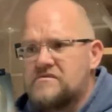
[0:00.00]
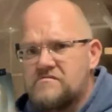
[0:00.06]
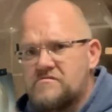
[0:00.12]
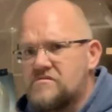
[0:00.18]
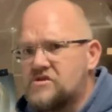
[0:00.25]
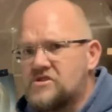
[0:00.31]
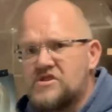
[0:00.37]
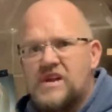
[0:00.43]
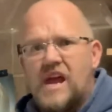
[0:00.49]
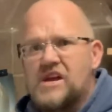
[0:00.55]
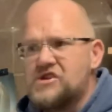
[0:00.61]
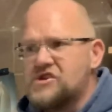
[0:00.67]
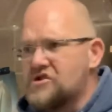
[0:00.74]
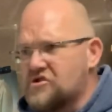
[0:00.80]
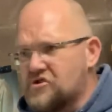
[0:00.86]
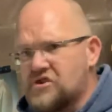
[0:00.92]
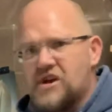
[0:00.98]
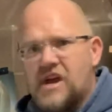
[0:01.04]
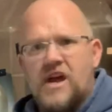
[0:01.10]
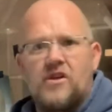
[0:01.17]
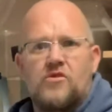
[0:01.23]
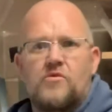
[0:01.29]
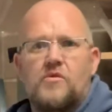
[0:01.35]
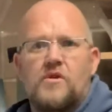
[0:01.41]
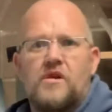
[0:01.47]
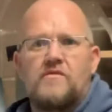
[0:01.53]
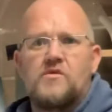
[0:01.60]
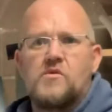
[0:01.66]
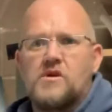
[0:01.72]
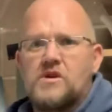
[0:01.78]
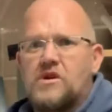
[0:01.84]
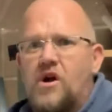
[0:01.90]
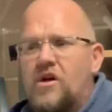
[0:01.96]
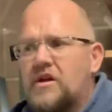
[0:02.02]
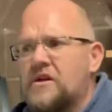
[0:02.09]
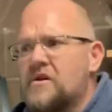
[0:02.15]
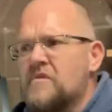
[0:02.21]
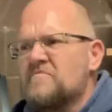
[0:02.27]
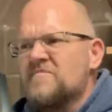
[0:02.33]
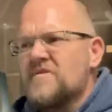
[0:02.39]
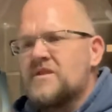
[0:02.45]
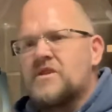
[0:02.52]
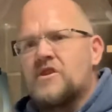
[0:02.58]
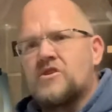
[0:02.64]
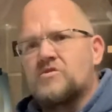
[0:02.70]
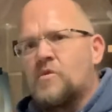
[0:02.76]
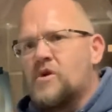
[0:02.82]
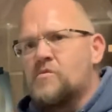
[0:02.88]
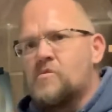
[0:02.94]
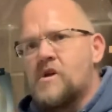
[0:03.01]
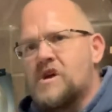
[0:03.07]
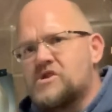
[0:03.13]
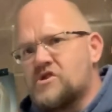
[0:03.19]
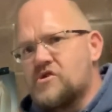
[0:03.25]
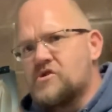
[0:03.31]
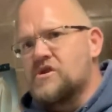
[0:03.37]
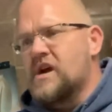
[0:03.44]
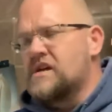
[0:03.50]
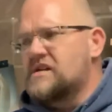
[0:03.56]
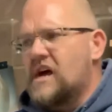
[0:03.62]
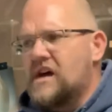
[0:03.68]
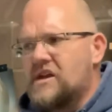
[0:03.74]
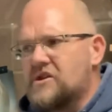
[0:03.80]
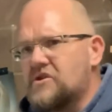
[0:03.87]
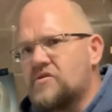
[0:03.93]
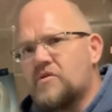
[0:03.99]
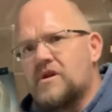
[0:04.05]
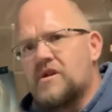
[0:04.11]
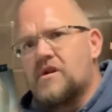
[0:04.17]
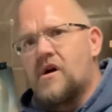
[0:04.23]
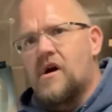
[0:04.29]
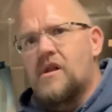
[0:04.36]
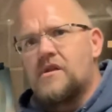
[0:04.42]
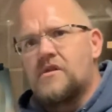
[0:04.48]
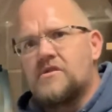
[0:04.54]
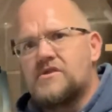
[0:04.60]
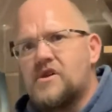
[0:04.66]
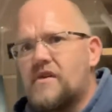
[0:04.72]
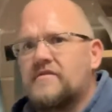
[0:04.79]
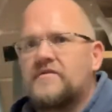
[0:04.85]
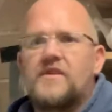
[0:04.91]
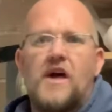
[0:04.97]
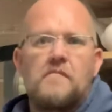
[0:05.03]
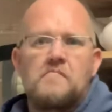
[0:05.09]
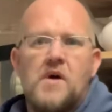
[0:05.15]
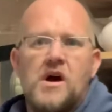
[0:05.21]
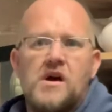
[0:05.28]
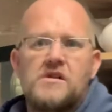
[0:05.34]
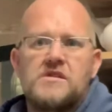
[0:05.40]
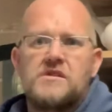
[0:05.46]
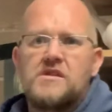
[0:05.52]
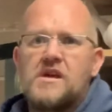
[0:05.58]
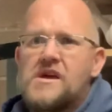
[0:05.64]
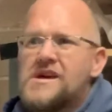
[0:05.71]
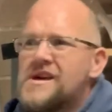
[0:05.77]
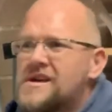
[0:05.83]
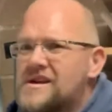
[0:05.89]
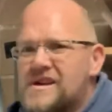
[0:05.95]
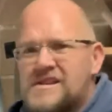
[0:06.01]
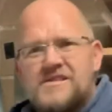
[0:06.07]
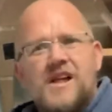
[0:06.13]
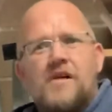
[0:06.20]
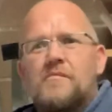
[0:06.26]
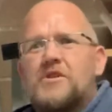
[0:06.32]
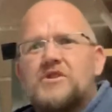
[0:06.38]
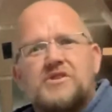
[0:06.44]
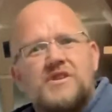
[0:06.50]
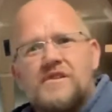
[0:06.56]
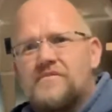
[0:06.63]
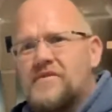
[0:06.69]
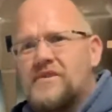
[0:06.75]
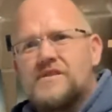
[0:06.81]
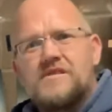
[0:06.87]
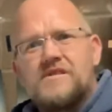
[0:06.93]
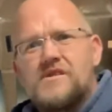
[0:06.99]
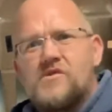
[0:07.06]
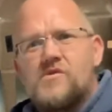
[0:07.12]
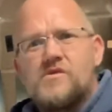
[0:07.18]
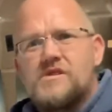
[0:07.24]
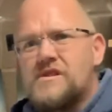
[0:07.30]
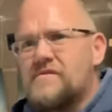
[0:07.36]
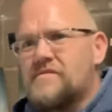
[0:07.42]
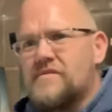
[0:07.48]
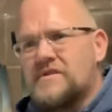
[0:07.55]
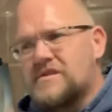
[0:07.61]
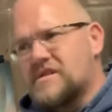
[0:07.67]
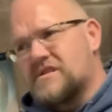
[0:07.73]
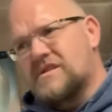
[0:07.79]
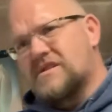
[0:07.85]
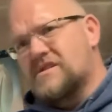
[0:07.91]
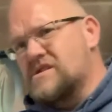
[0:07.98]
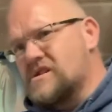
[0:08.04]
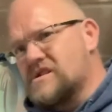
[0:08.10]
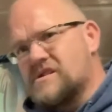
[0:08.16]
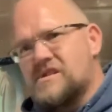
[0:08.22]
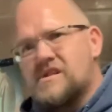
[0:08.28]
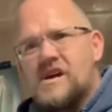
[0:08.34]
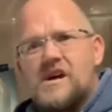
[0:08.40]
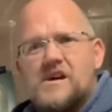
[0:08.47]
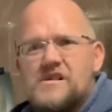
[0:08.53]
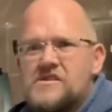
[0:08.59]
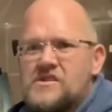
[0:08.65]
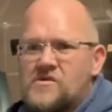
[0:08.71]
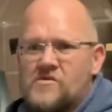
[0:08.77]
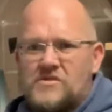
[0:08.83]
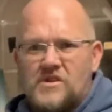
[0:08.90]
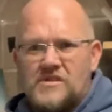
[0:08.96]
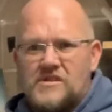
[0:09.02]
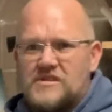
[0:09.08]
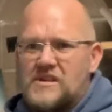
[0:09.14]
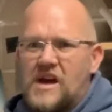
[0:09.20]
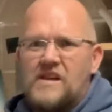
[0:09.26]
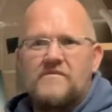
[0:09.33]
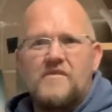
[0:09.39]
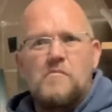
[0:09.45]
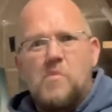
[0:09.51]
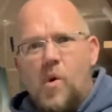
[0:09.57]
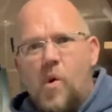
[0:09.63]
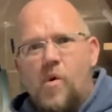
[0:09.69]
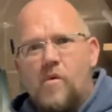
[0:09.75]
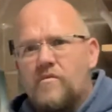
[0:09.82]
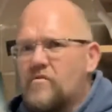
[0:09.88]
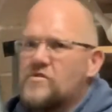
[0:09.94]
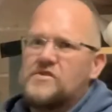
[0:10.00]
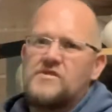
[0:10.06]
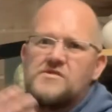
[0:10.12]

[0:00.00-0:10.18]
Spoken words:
station or channel or whatever you want to call it. There's one where I show you guys how to do it on soft slab mugs. It's not much different. The only difference is just, you know, it's on the side of a bowl versus